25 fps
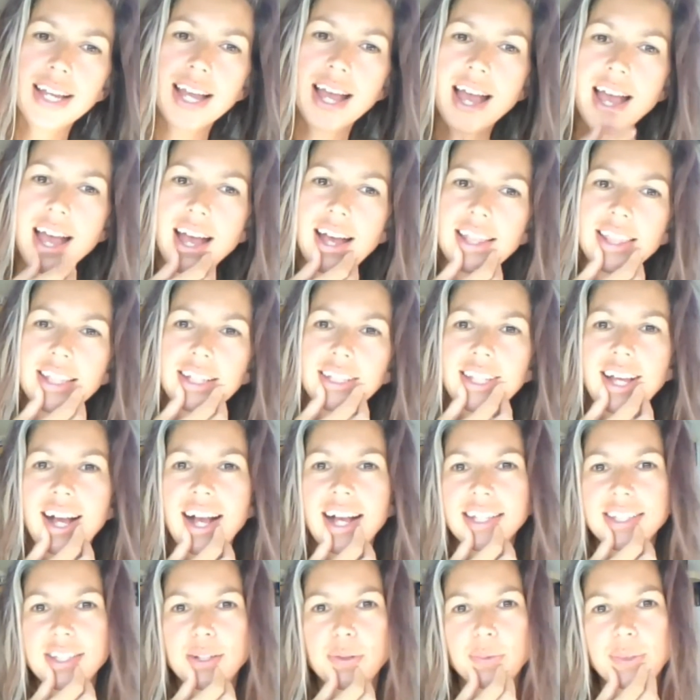And the
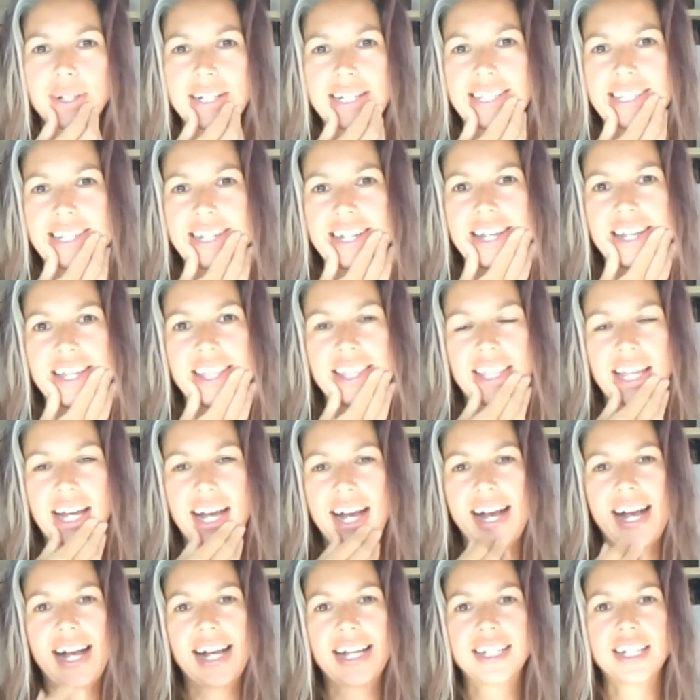last reason
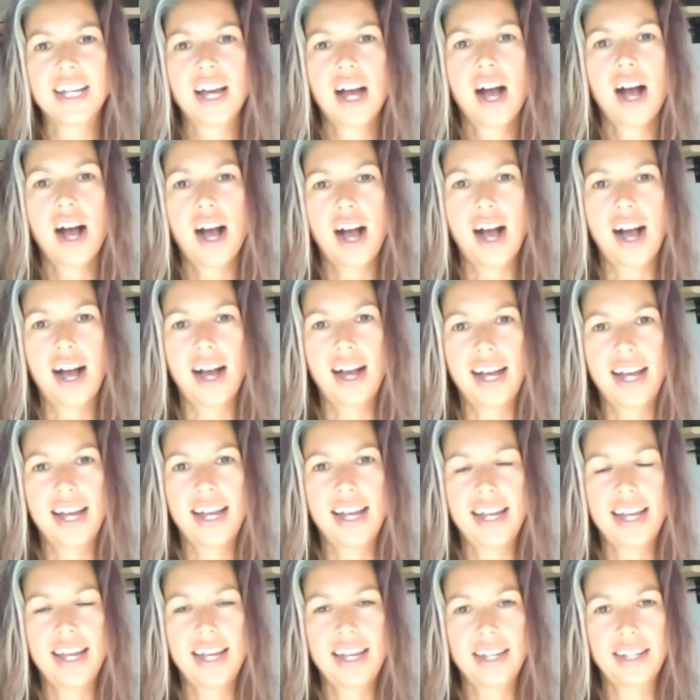that
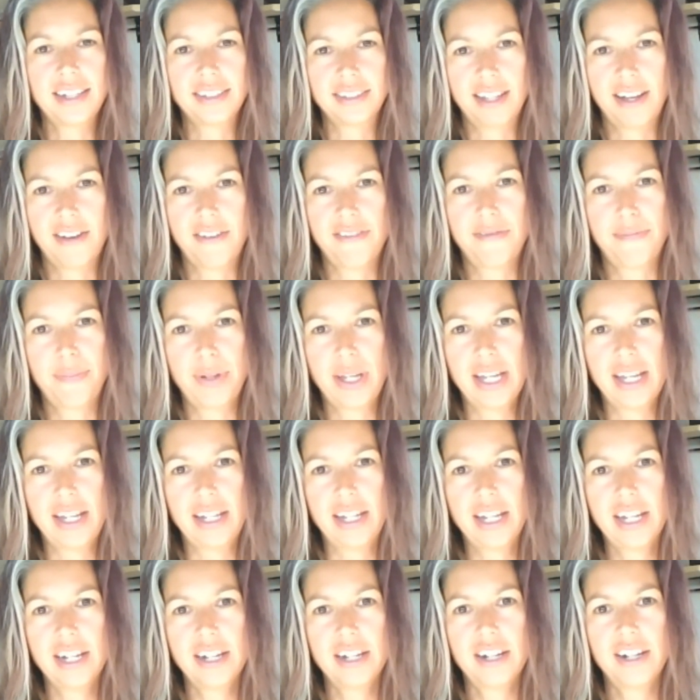I love being
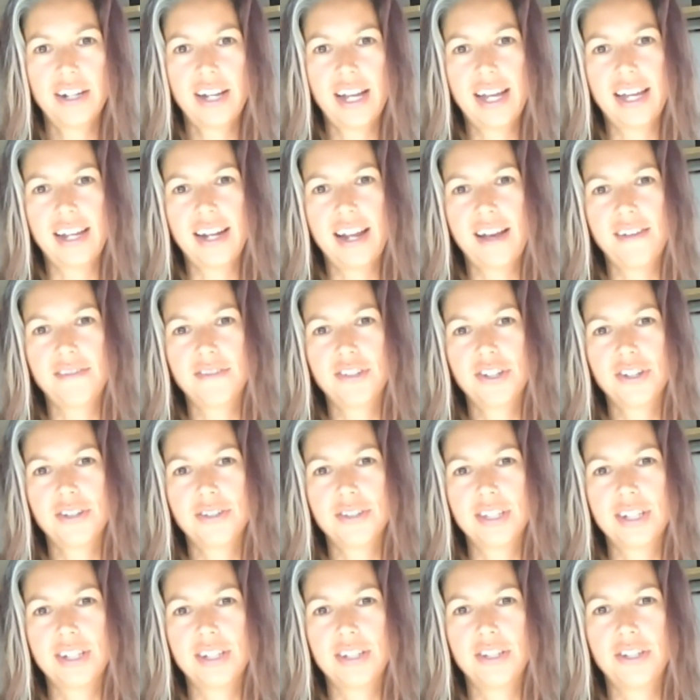here and have
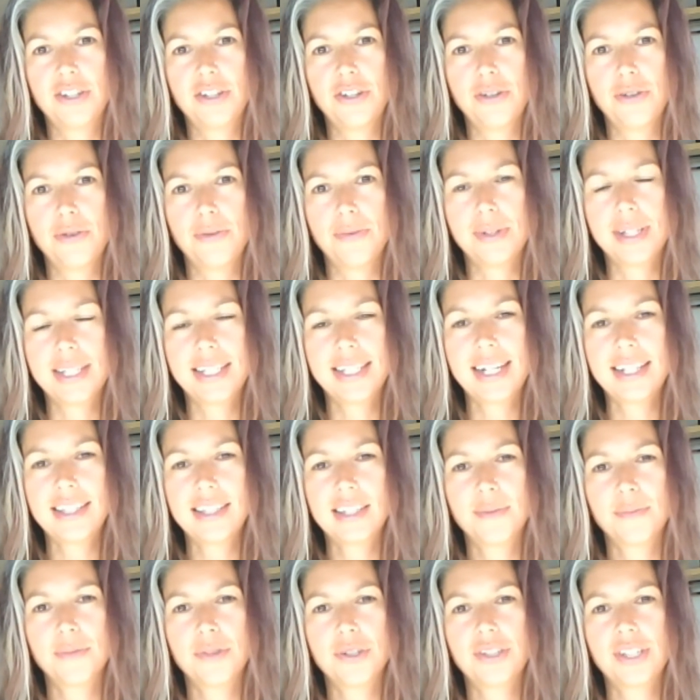chosen to set
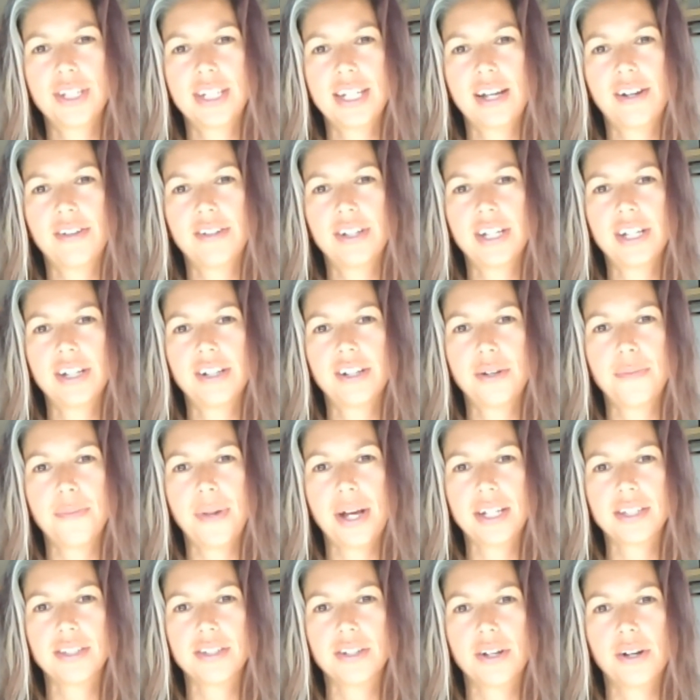some roots down here in
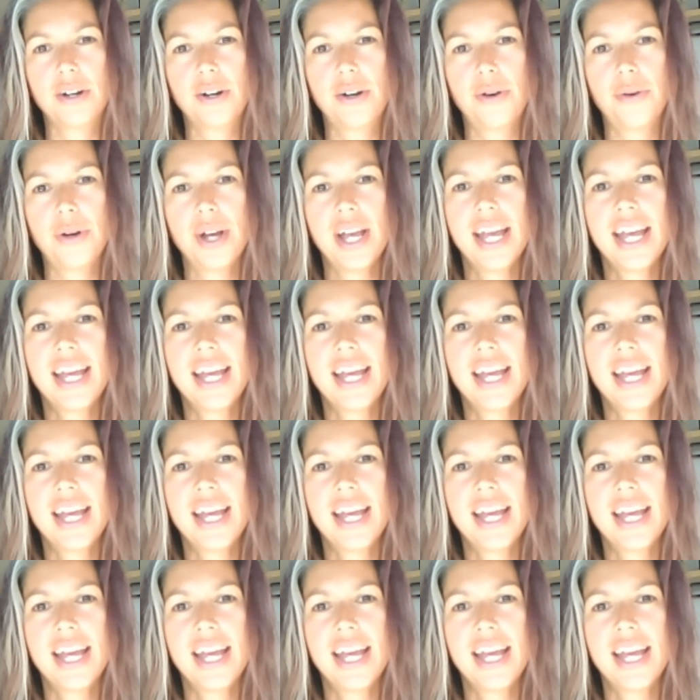Mexico